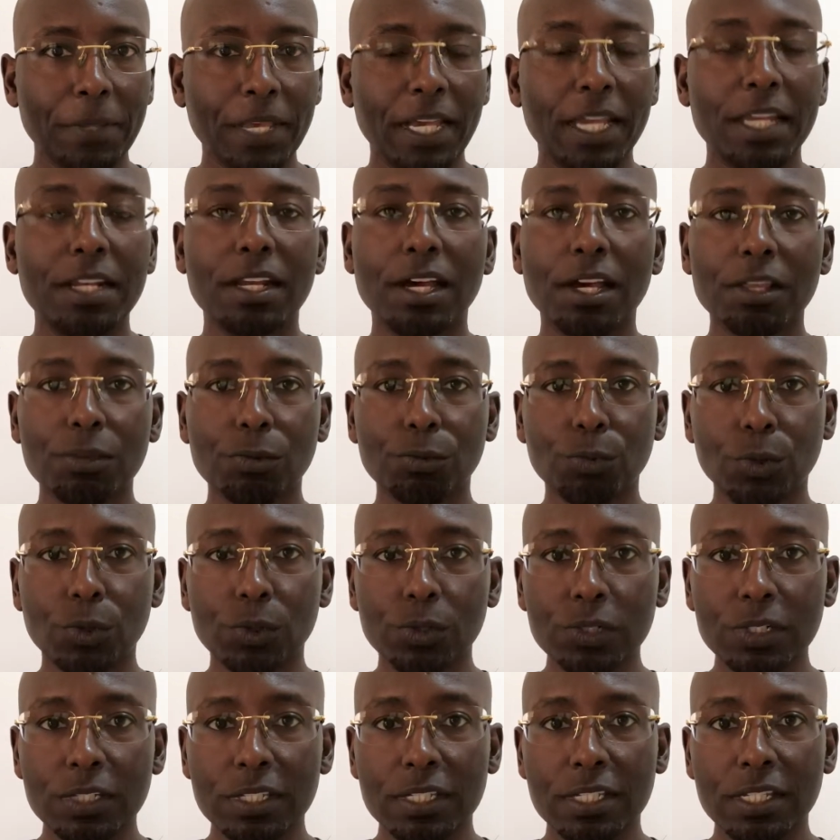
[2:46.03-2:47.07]
In other
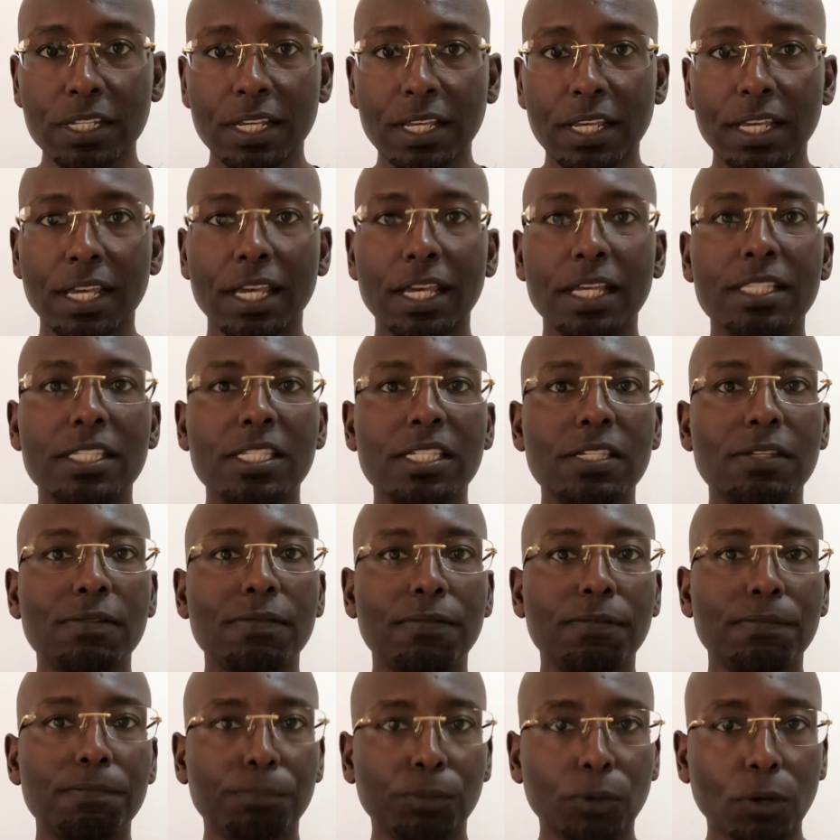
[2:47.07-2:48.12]
words,
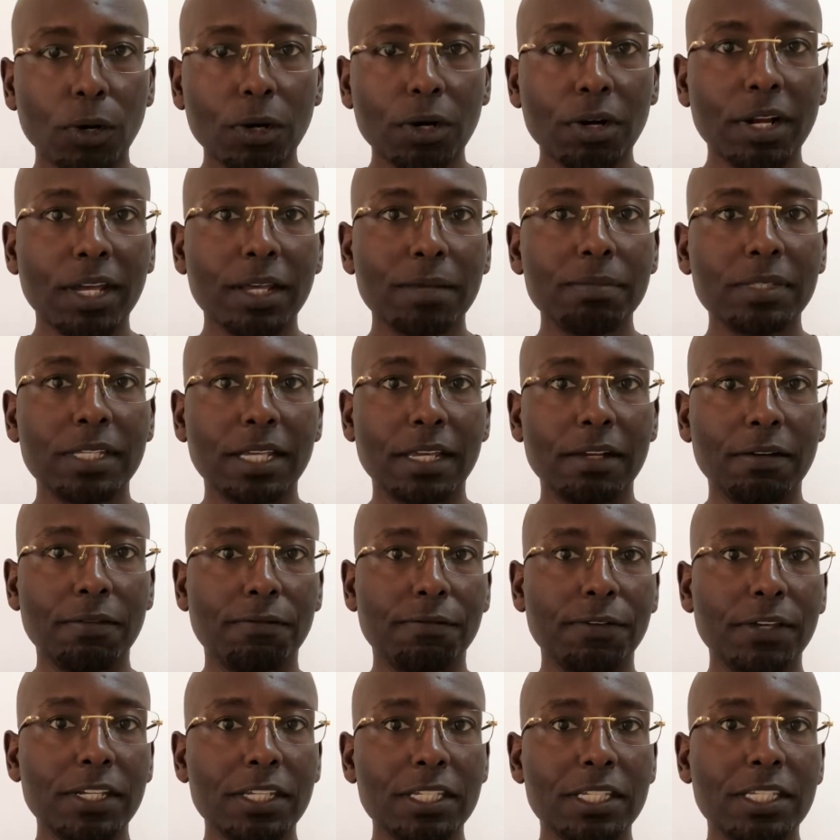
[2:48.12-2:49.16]
it's programmed and
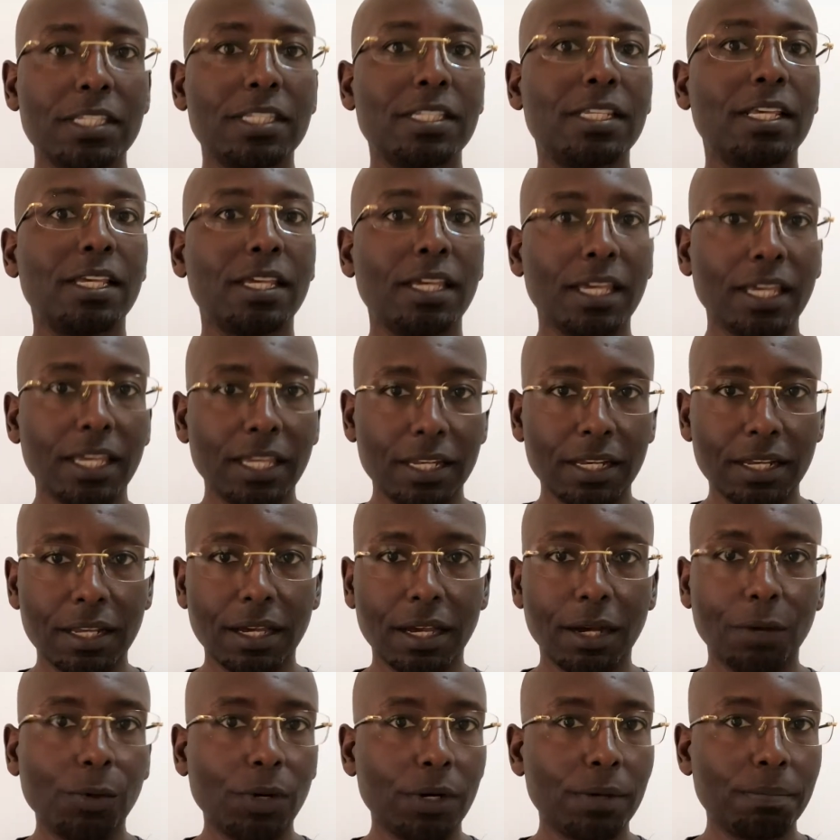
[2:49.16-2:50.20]
fixed in
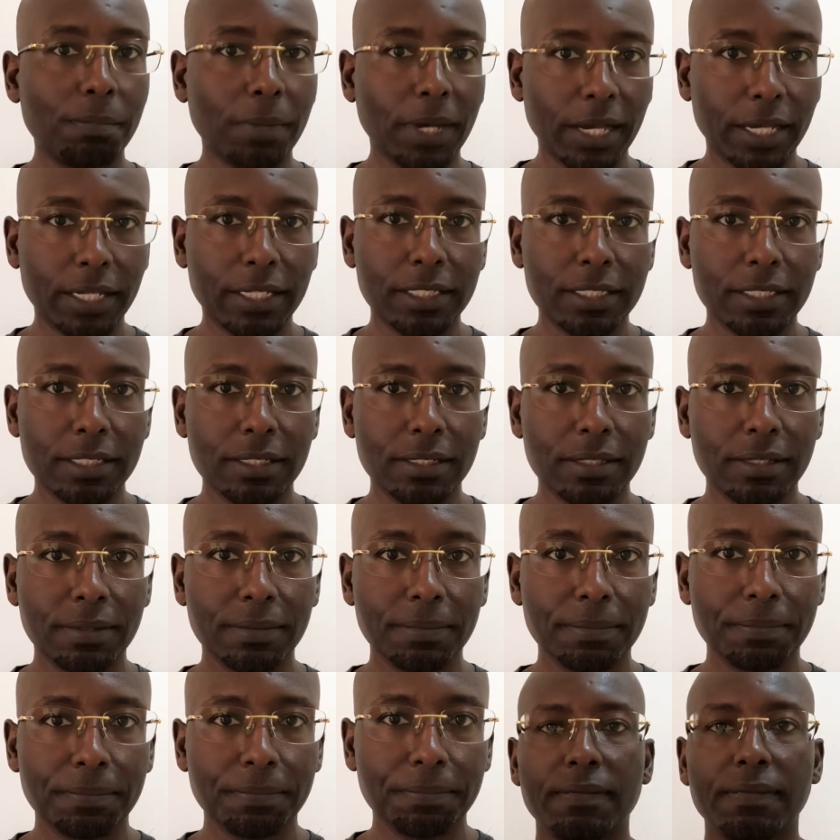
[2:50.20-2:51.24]
our minds.
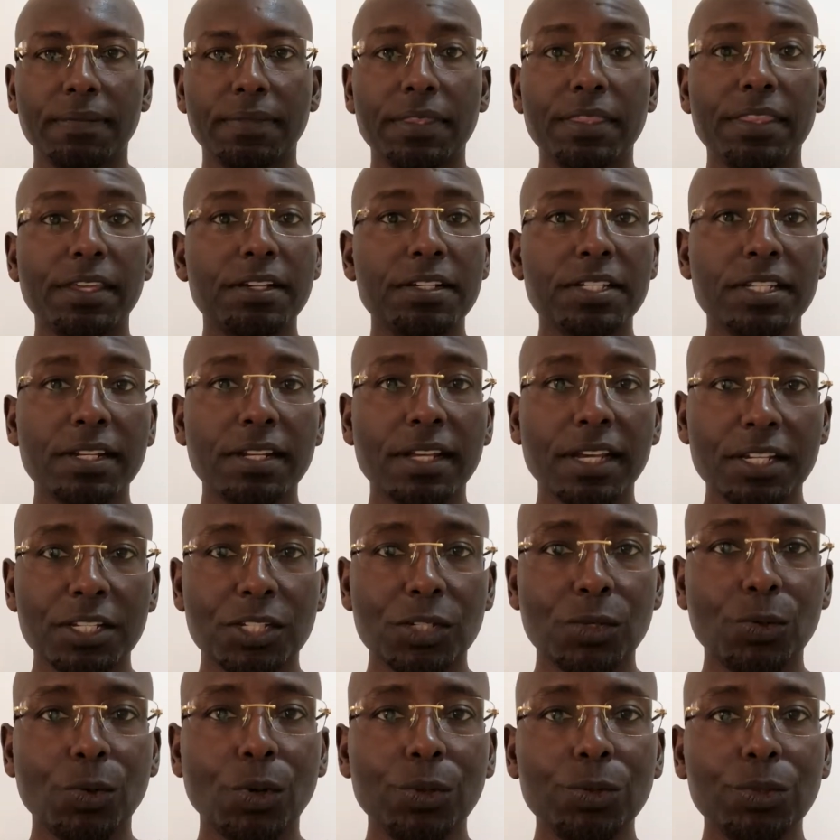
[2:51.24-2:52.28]
There's a nice
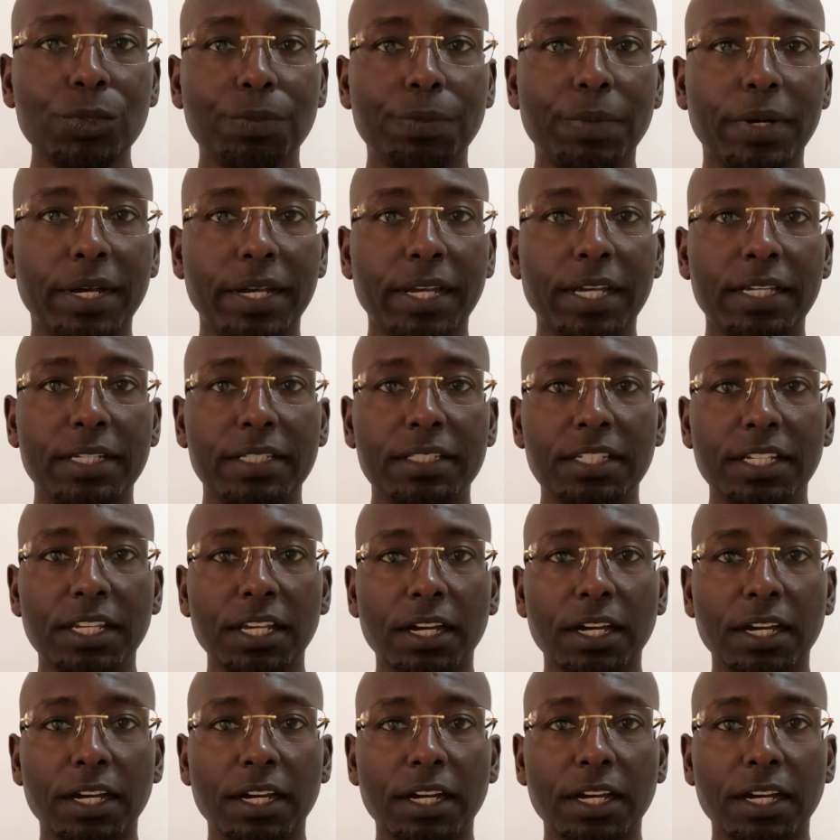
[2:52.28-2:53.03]
quote by T.